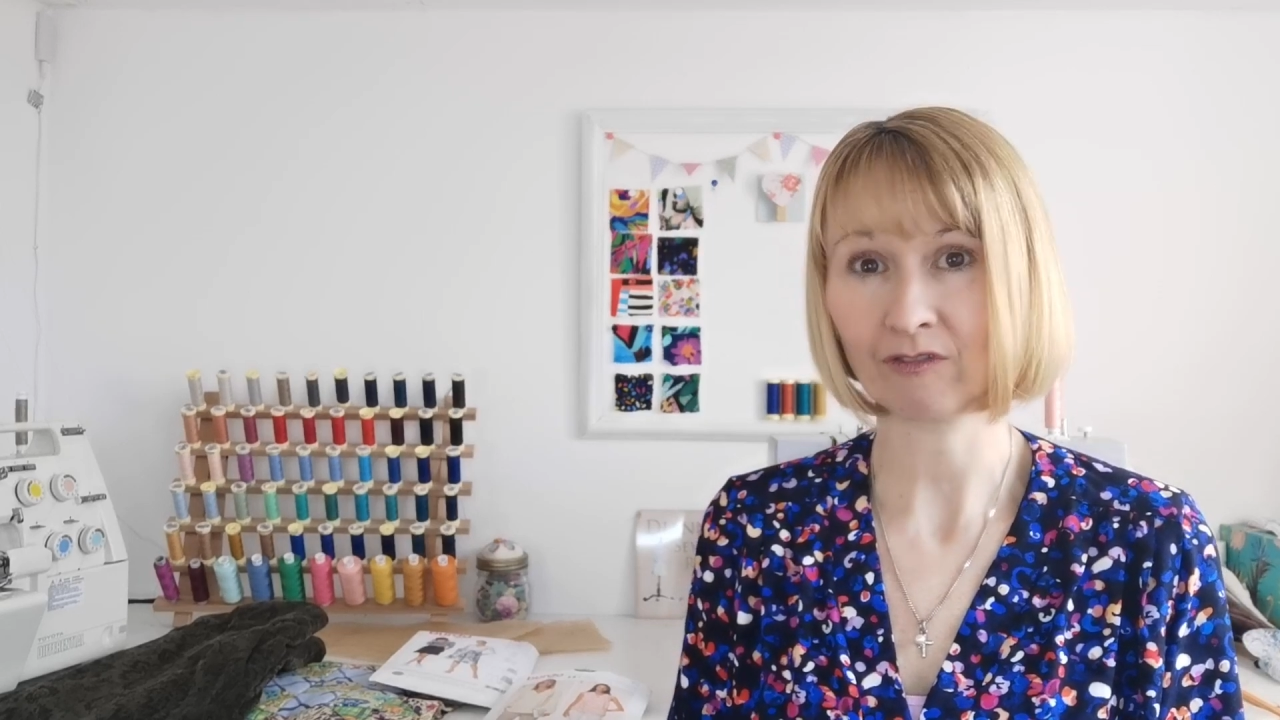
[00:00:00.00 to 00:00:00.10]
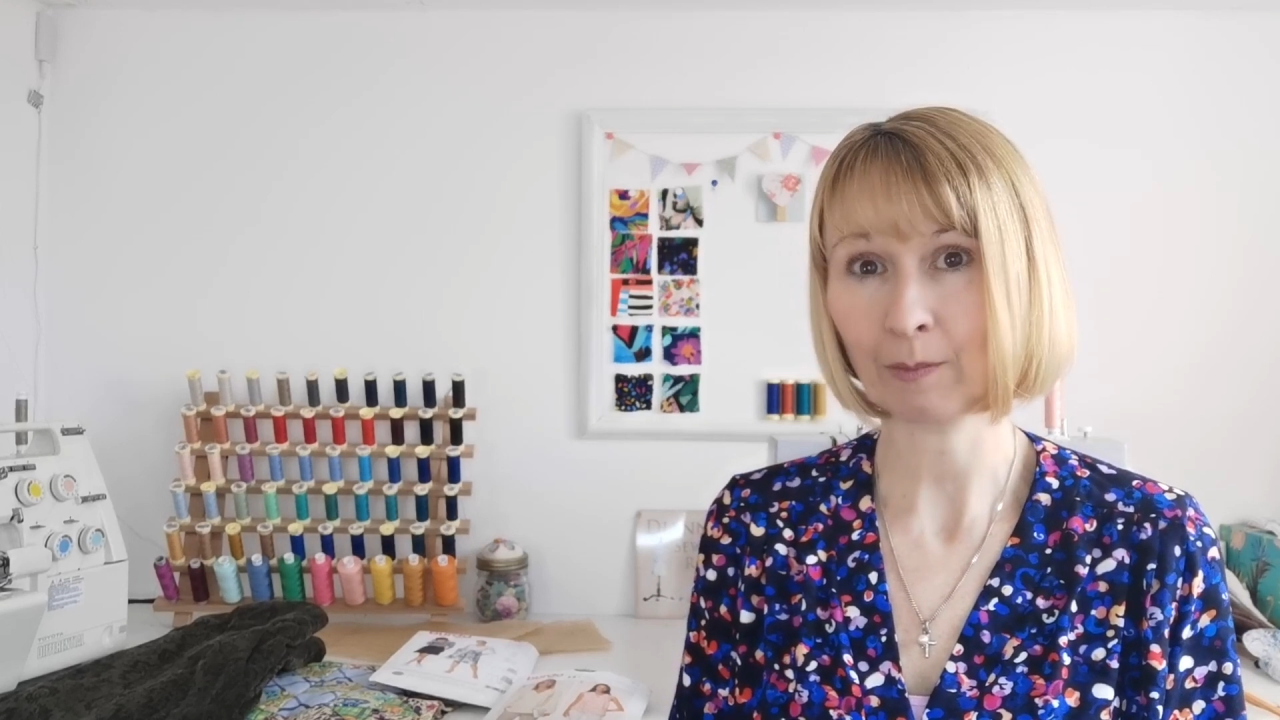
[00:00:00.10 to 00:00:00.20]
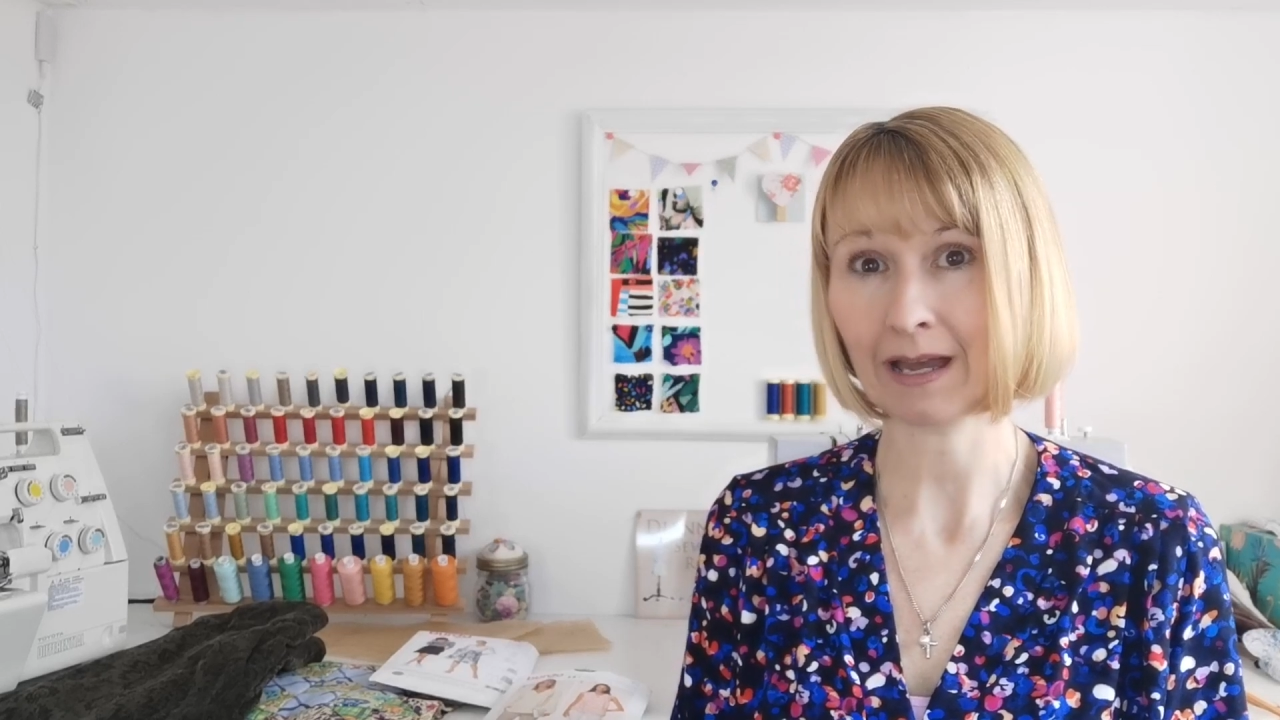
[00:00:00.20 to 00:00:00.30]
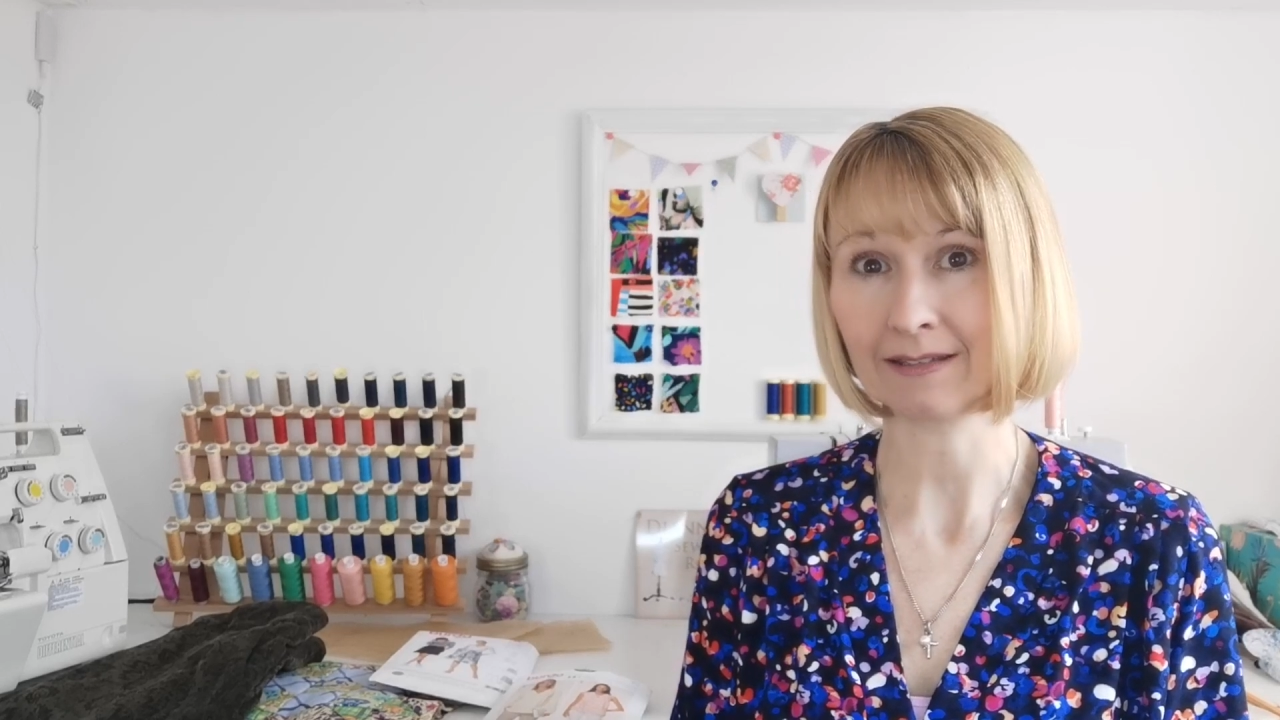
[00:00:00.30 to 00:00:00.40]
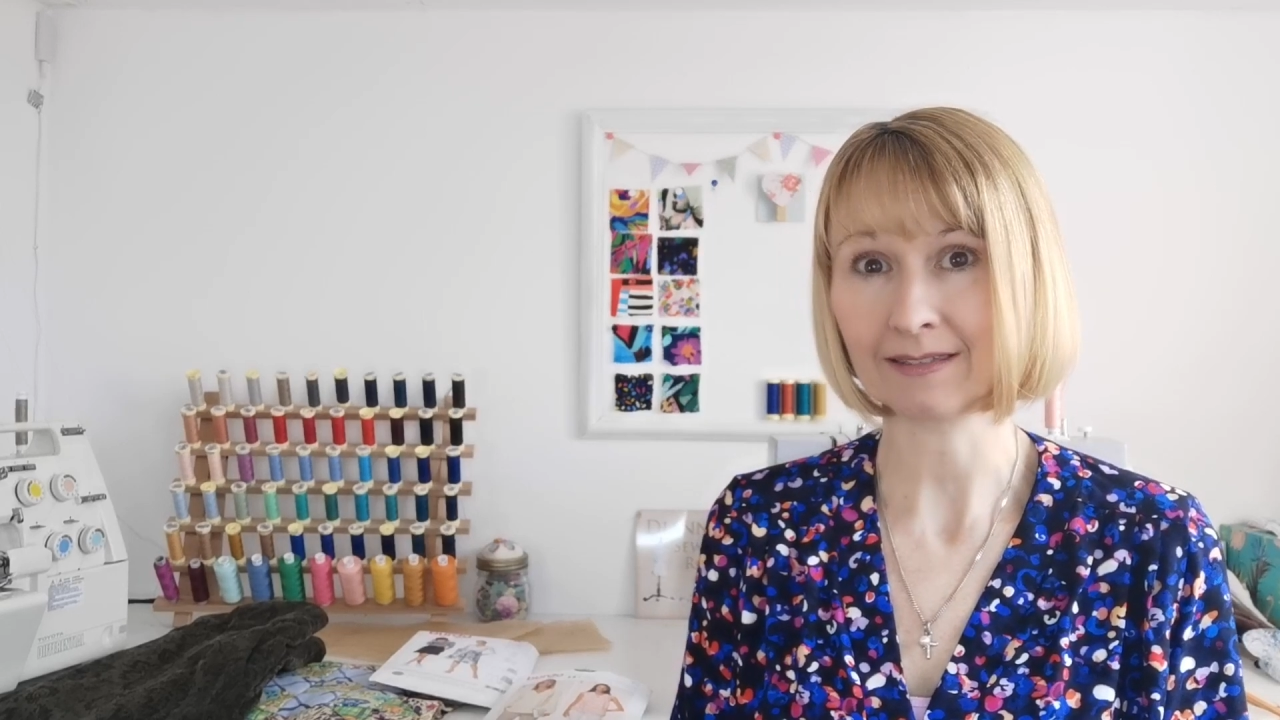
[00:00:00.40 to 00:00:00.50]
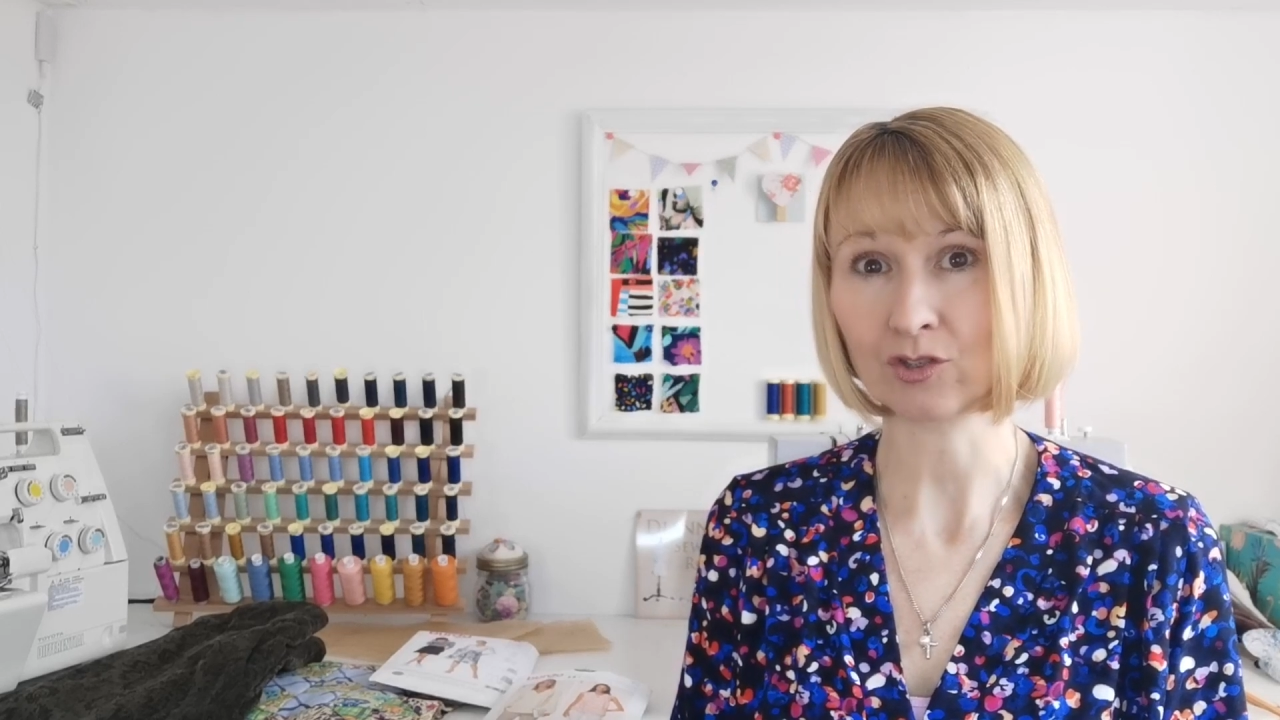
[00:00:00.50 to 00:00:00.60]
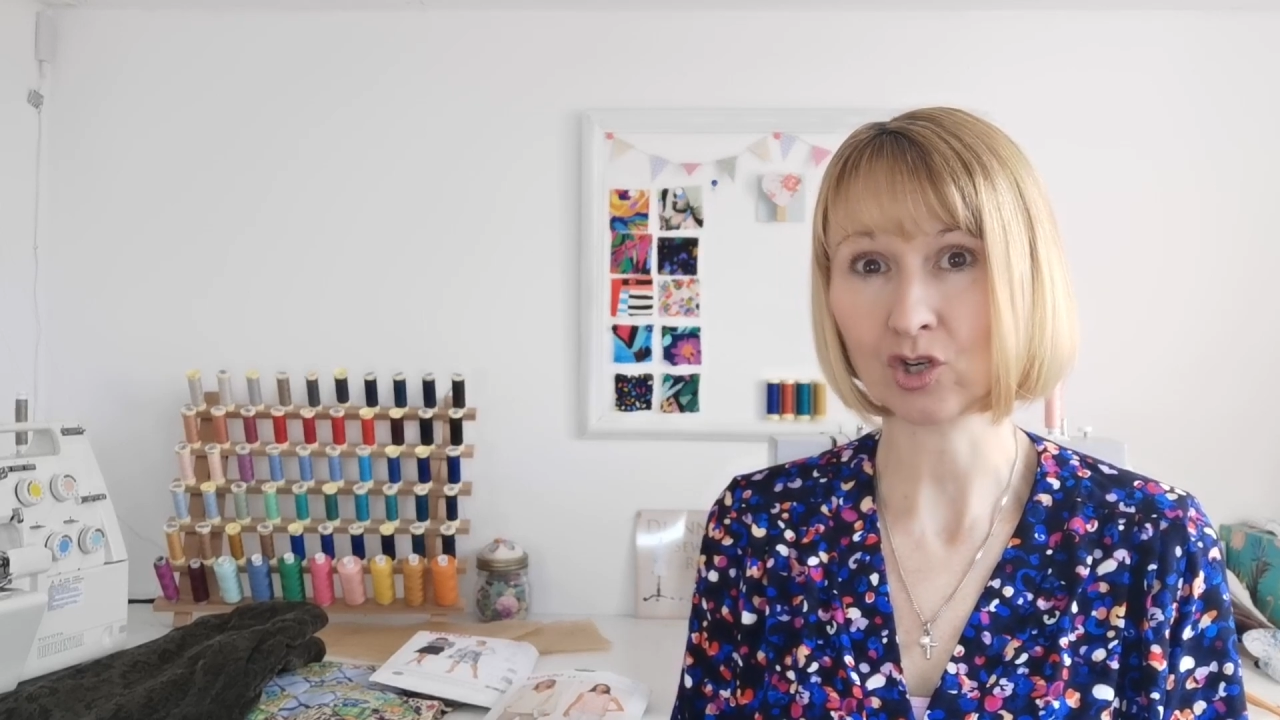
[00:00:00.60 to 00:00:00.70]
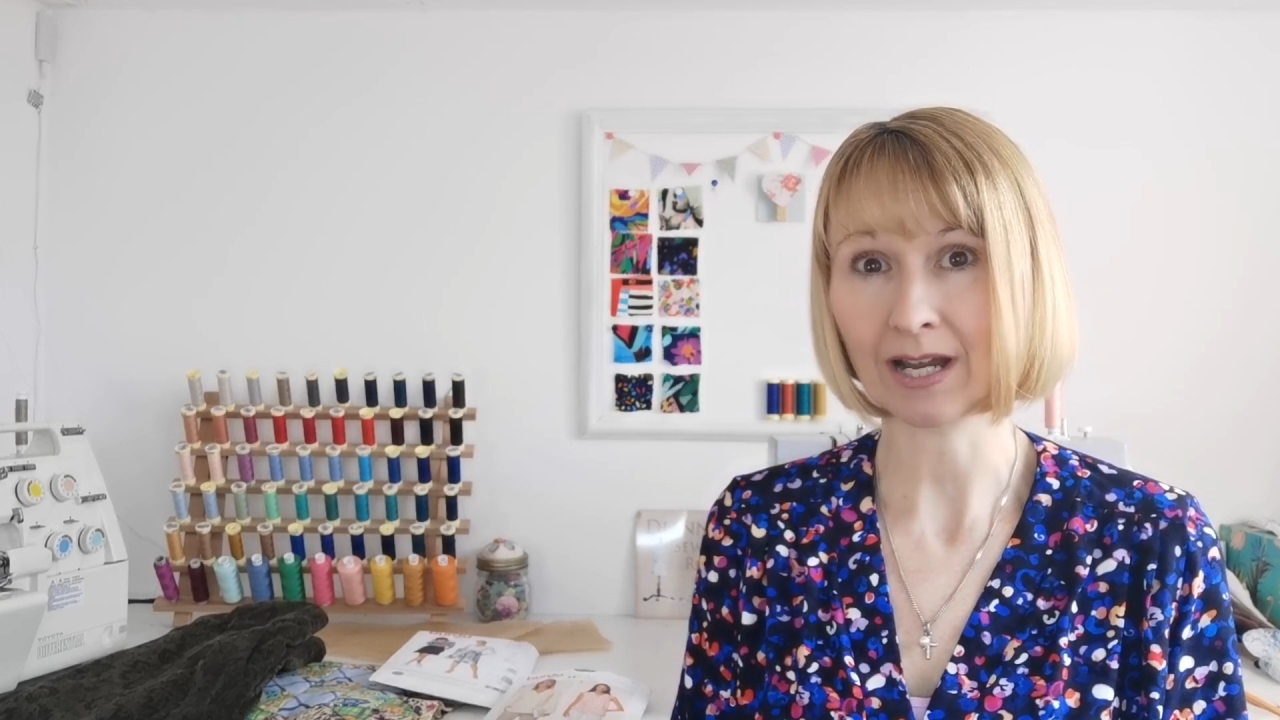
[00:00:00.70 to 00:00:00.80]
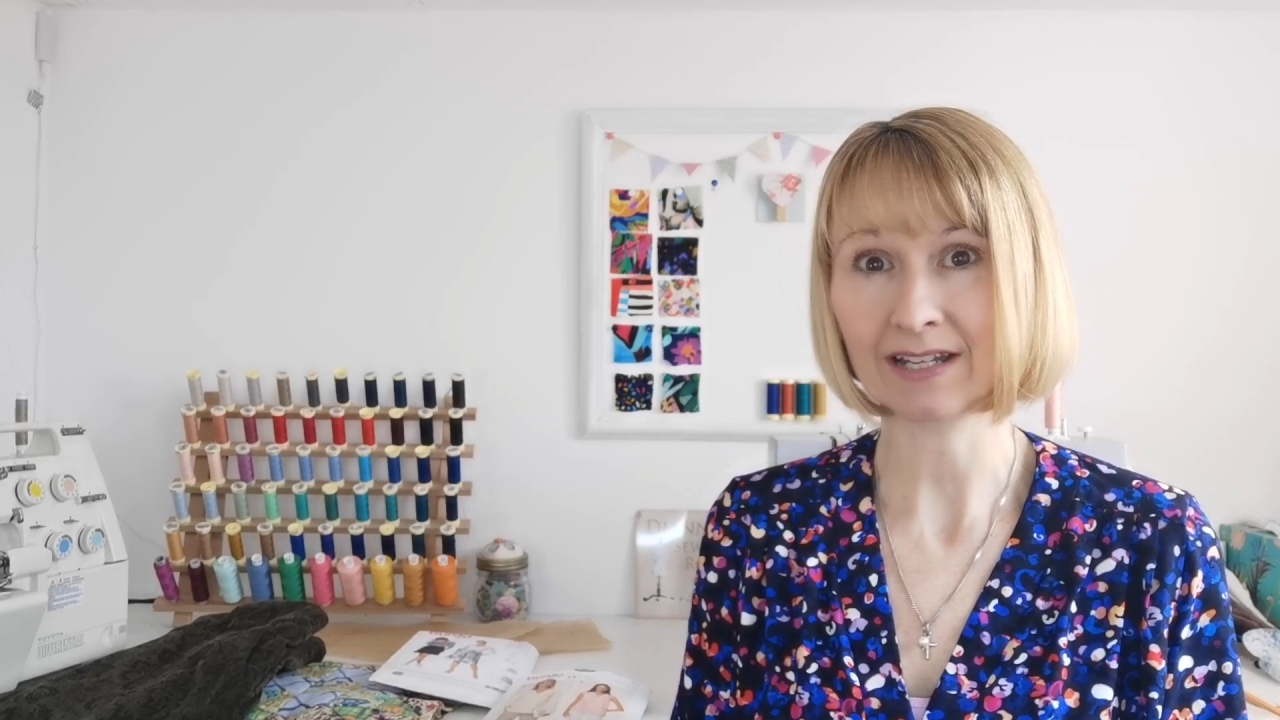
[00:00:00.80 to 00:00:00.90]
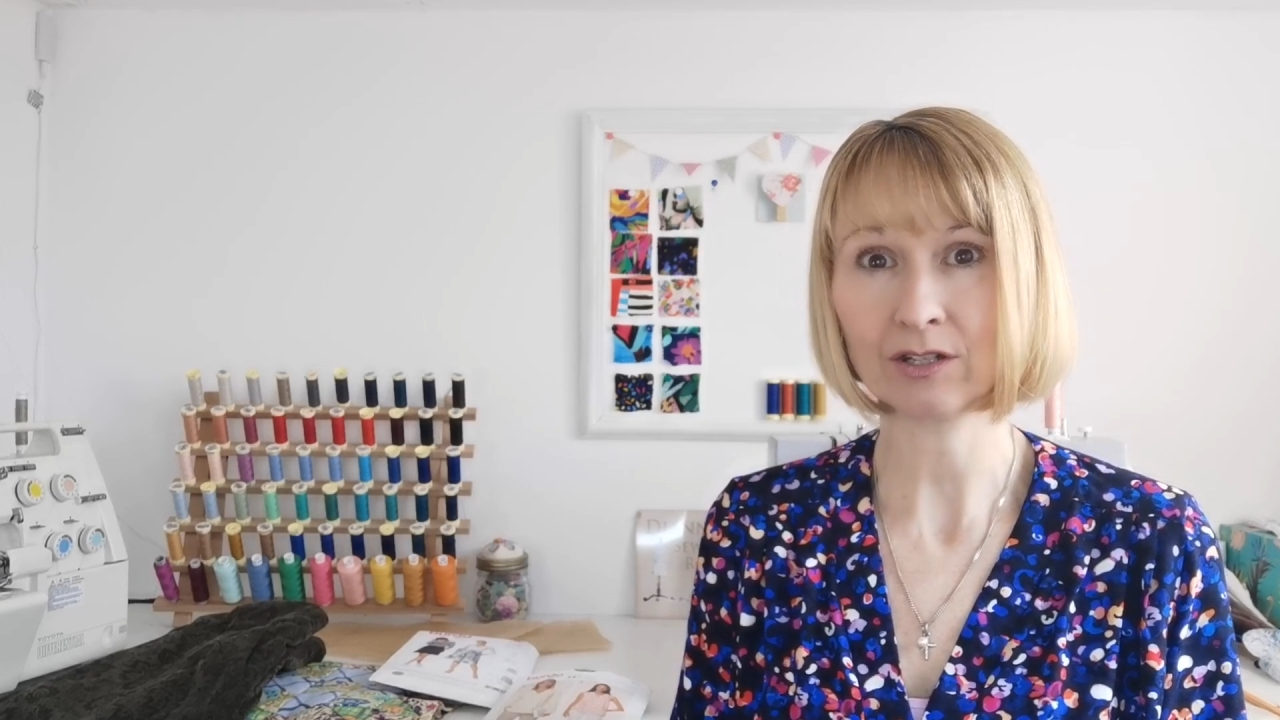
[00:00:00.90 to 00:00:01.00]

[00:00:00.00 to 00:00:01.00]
of the patterns a try.